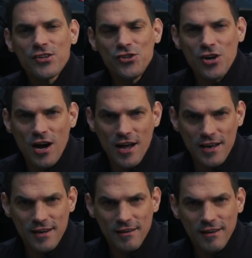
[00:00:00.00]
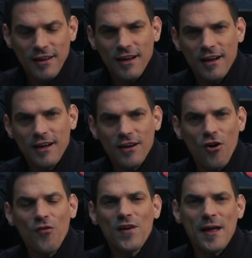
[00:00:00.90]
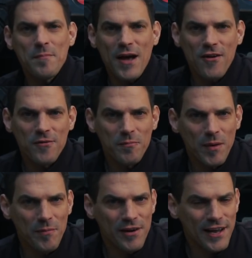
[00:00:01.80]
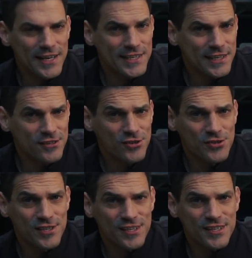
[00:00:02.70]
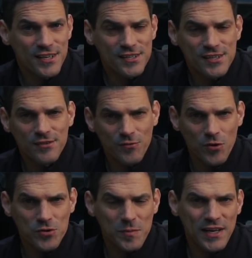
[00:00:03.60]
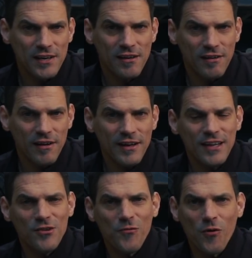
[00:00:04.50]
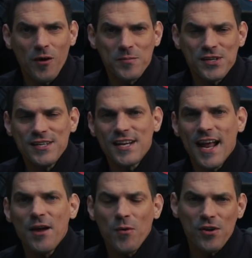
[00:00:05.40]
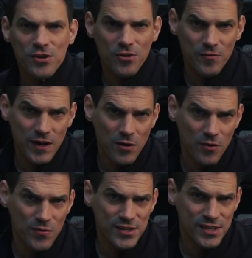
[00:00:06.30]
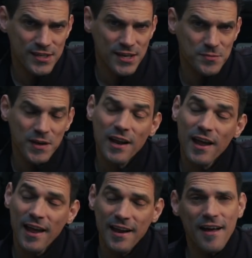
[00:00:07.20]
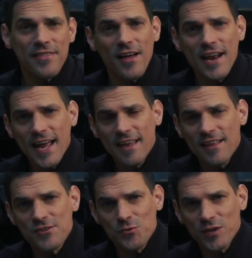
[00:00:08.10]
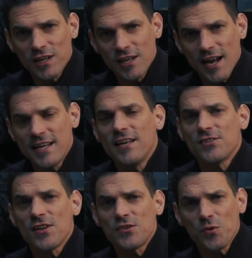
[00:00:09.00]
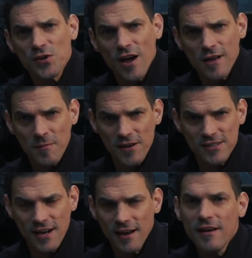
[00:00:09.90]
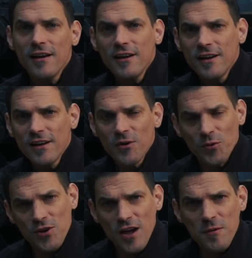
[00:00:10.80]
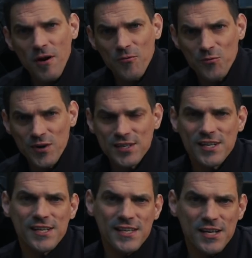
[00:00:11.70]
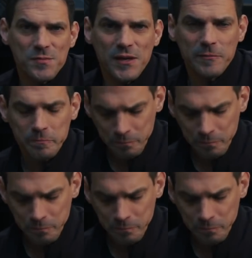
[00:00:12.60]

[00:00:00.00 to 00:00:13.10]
Dawn. Overland Bound member 19266 wrote to me in the forums and he said, hey, why don't you do a video on risk assessment? And I thought, hey, that's a really good idea. So that's what we're talking about today. We're talking about risk assessment.